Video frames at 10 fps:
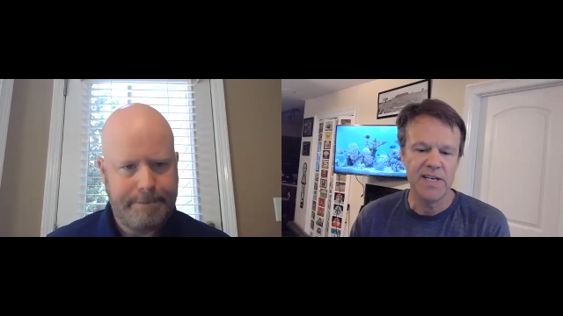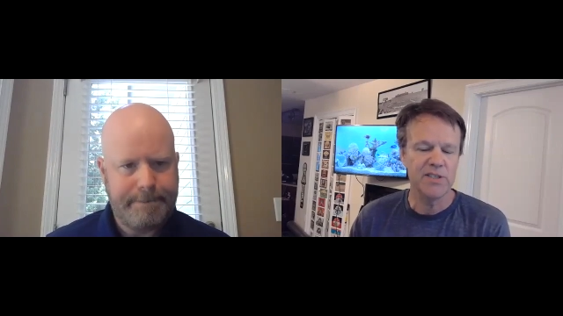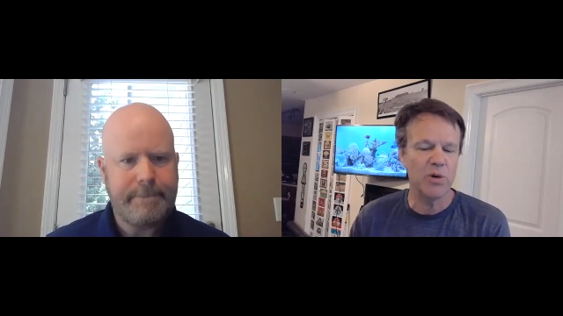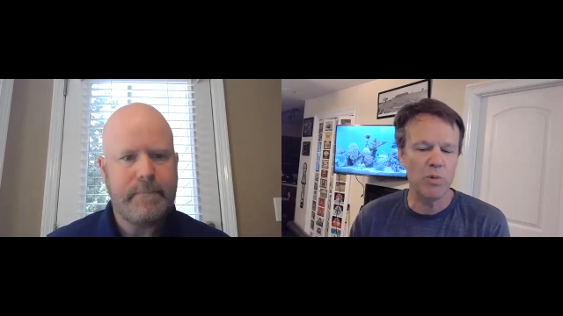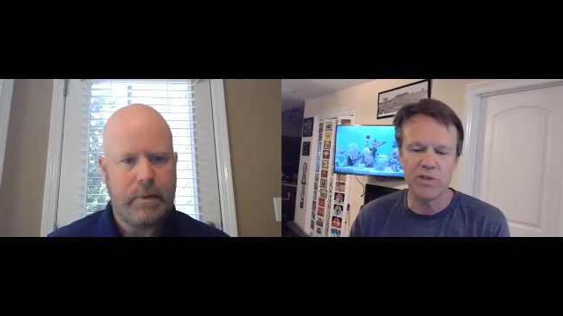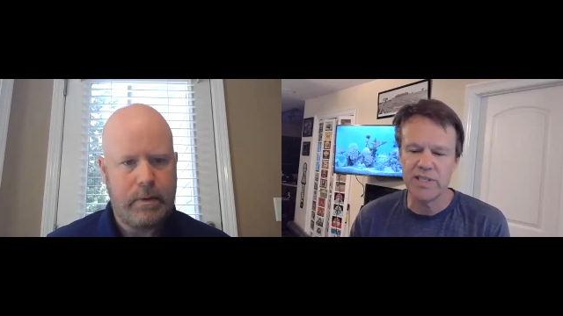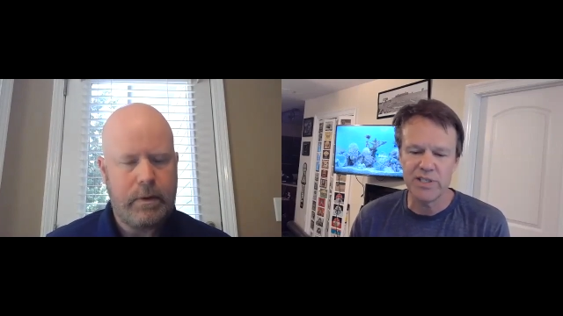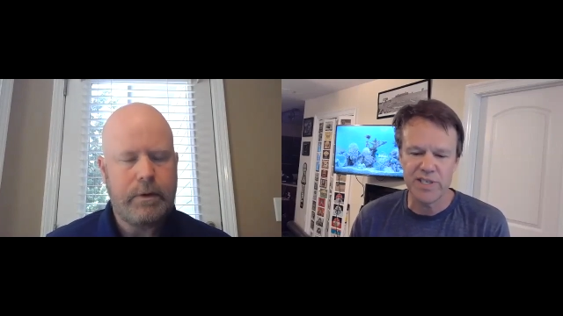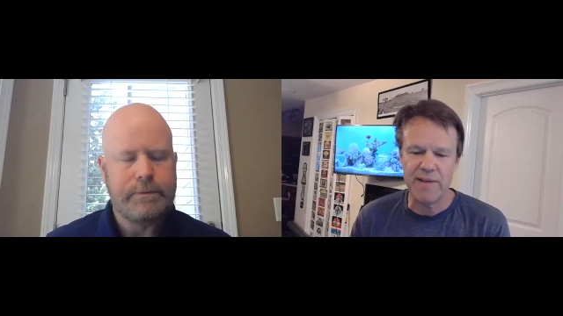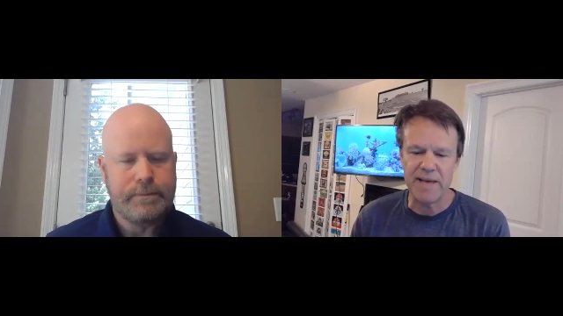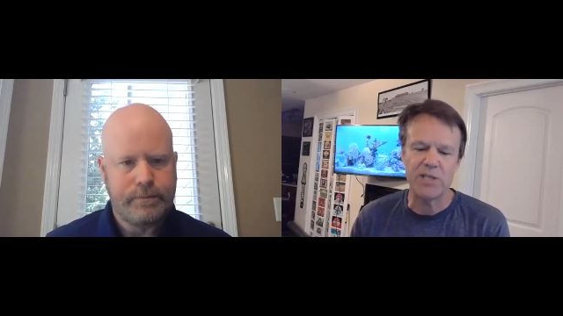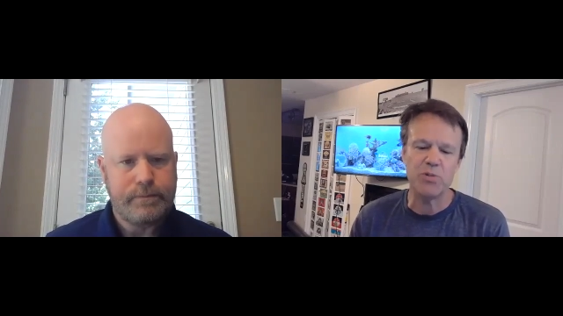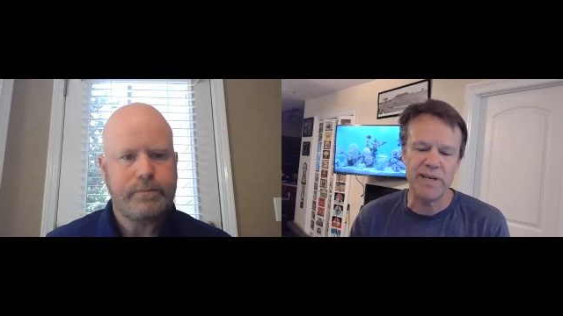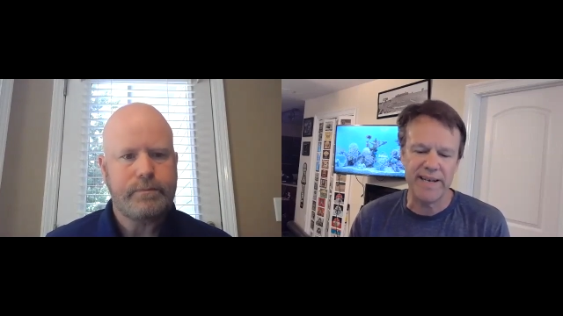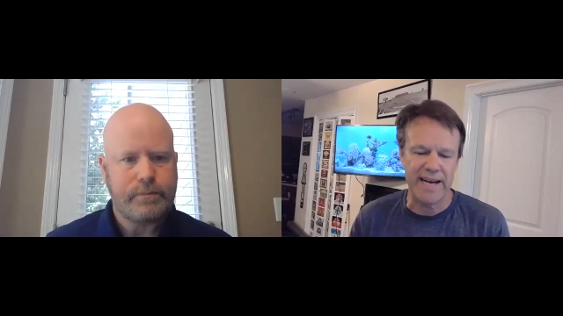Speaker 1: So it wasn't the same. That's
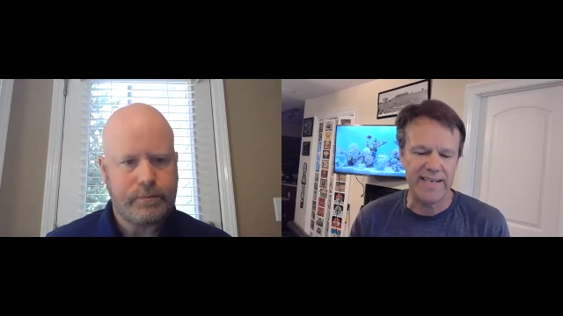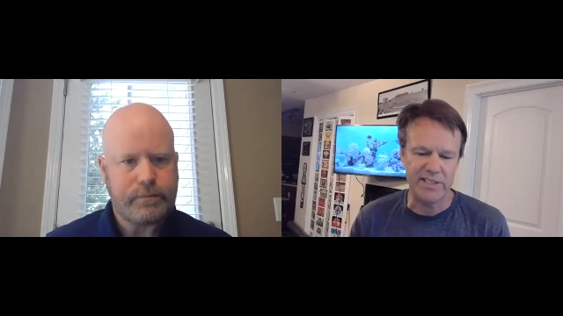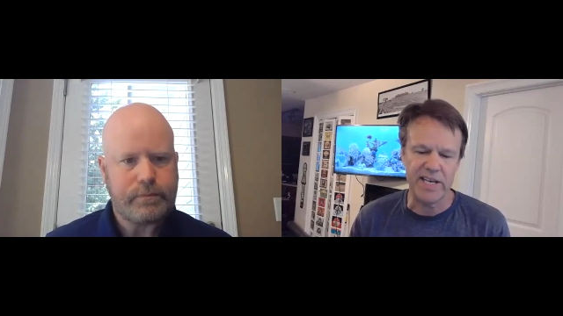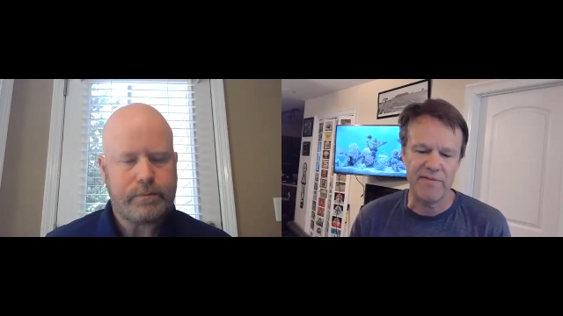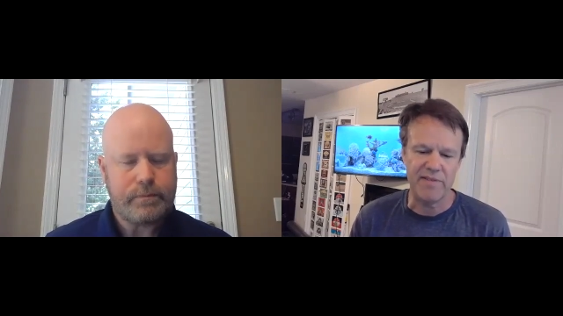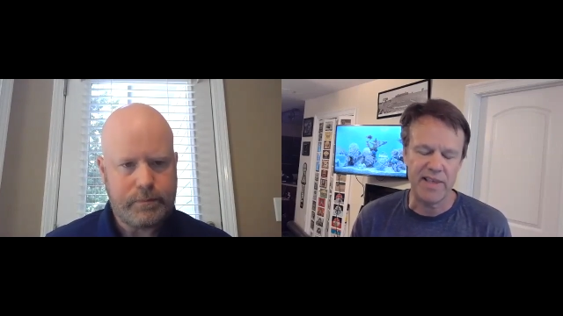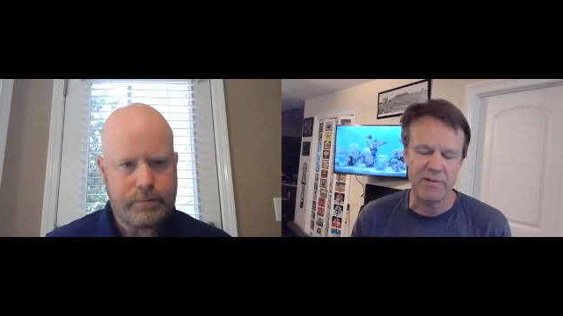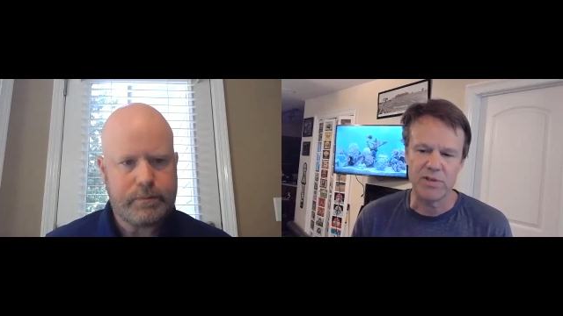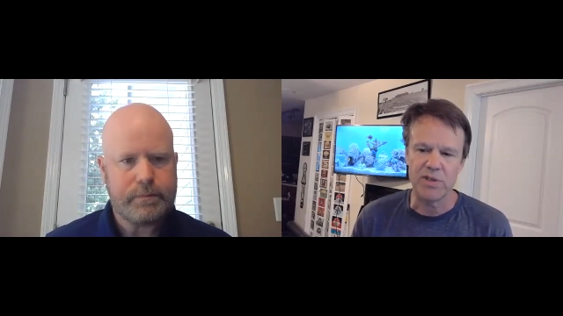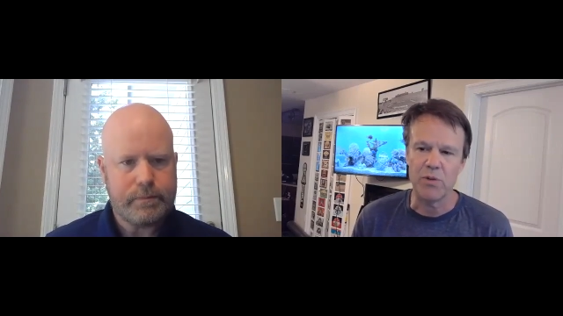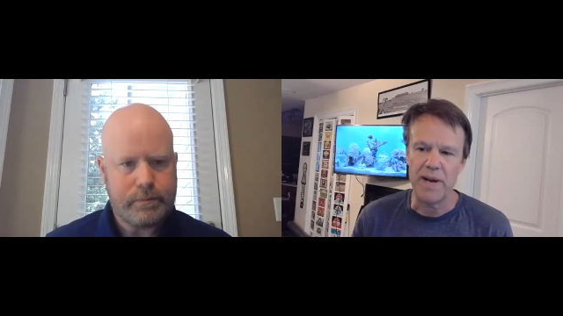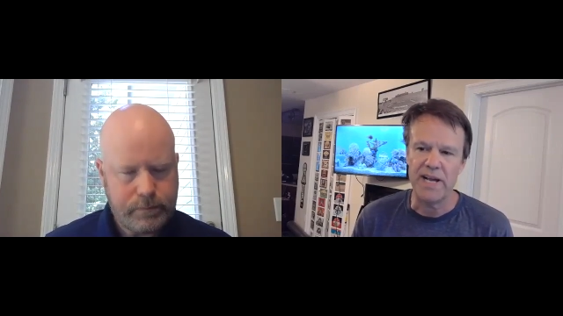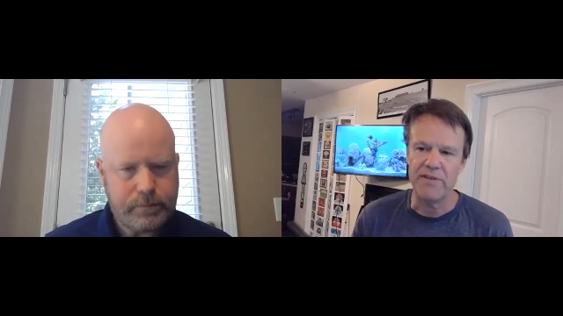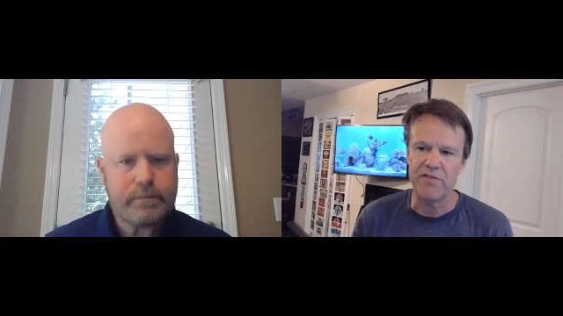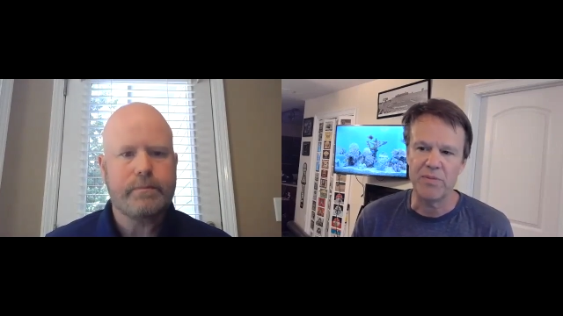why '97 I think was so
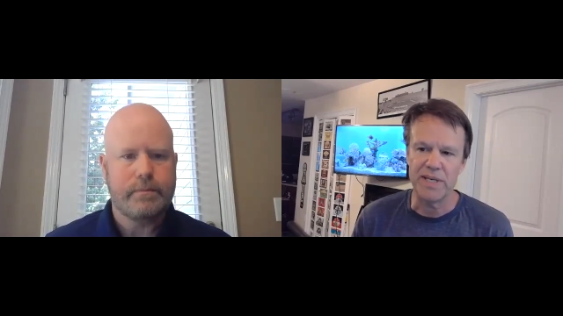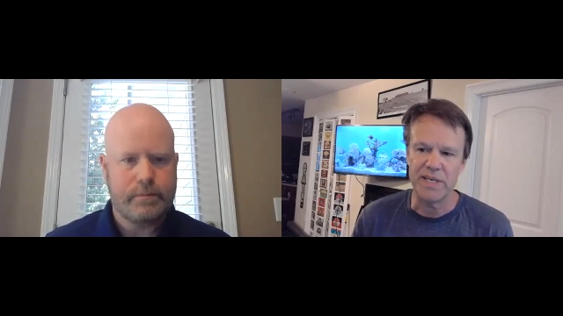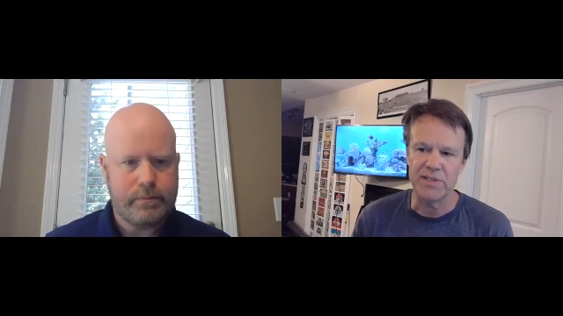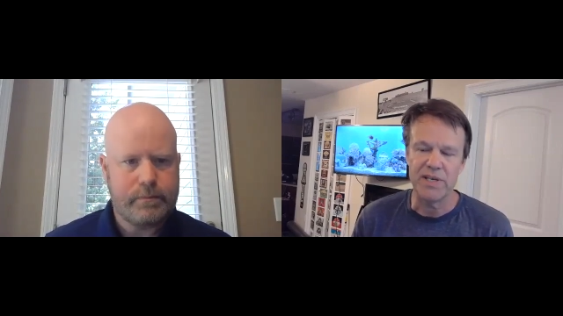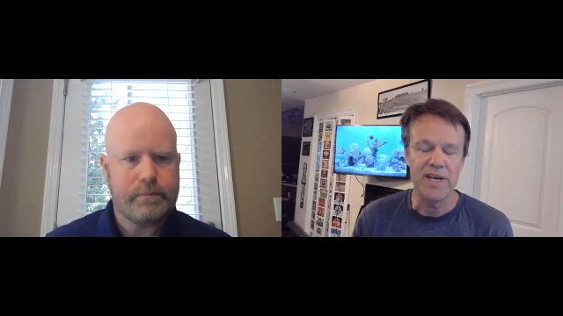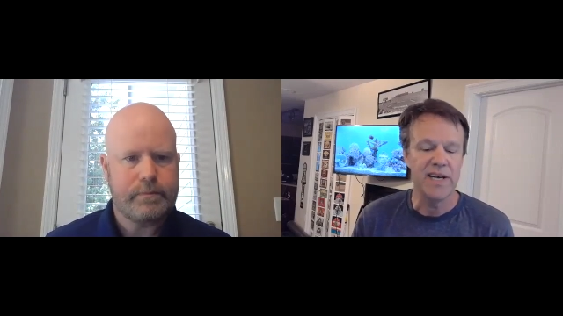painful because